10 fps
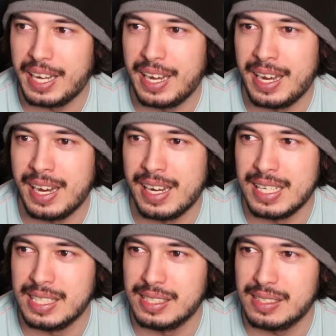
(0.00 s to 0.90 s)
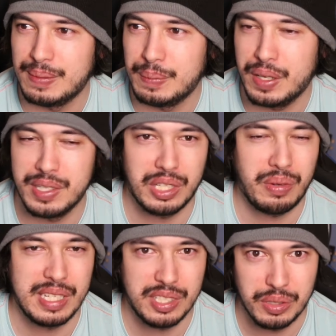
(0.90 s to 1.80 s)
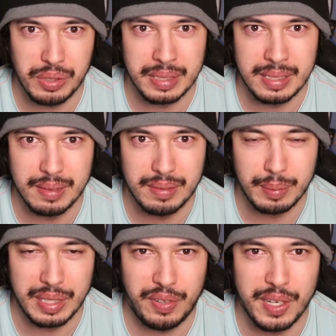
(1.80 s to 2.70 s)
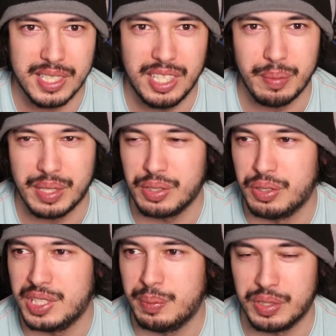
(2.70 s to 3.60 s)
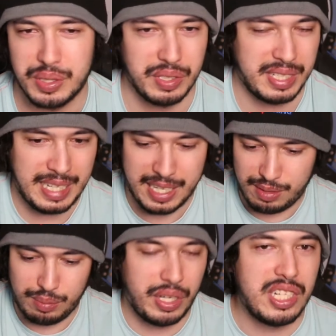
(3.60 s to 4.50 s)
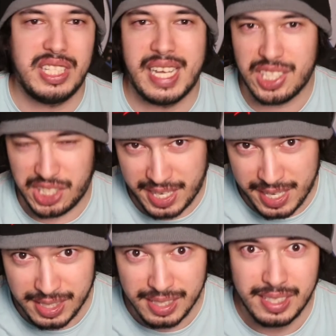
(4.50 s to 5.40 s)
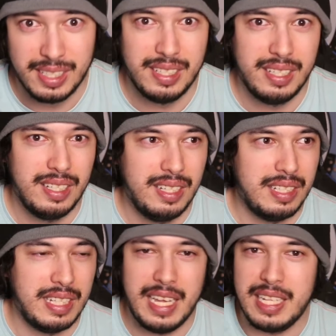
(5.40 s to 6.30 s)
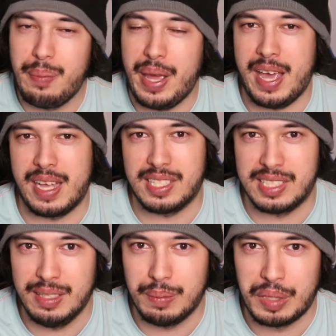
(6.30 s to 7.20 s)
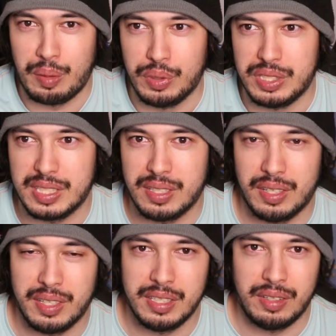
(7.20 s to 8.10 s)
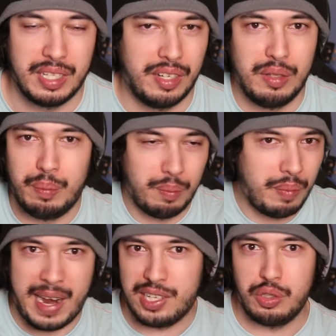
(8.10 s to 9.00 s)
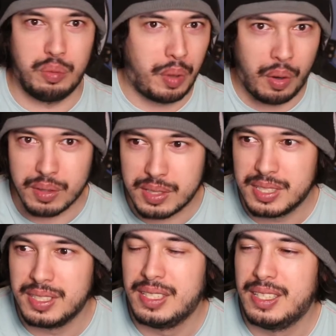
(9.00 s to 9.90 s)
And Murray's a great story from their first time in the commentary box, because they had like deck chairs near the pit exit at Monte Carlo, like no actual box.